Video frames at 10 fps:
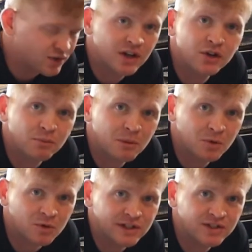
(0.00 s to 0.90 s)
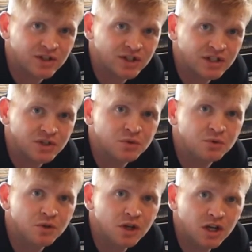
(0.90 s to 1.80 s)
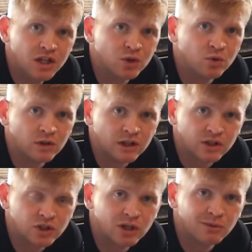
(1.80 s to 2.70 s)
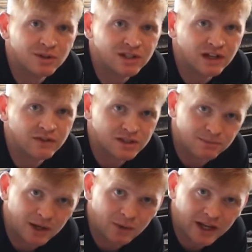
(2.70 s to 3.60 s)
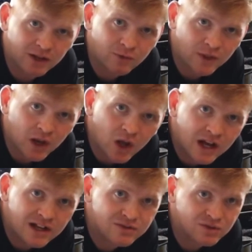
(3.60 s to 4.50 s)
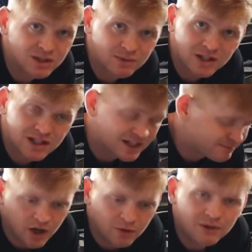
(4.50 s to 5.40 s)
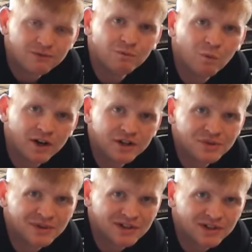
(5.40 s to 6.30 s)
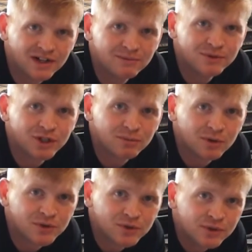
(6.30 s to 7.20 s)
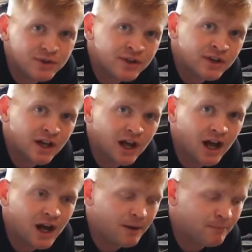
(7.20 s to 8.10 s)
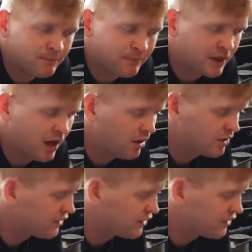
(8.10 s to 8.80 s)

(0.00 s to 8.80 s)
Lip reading: try and do a bit more research into the cooling of the turbo, see if there's a better way I can run the lines or something like that. Well, one issue at a time. Turbo's good. The car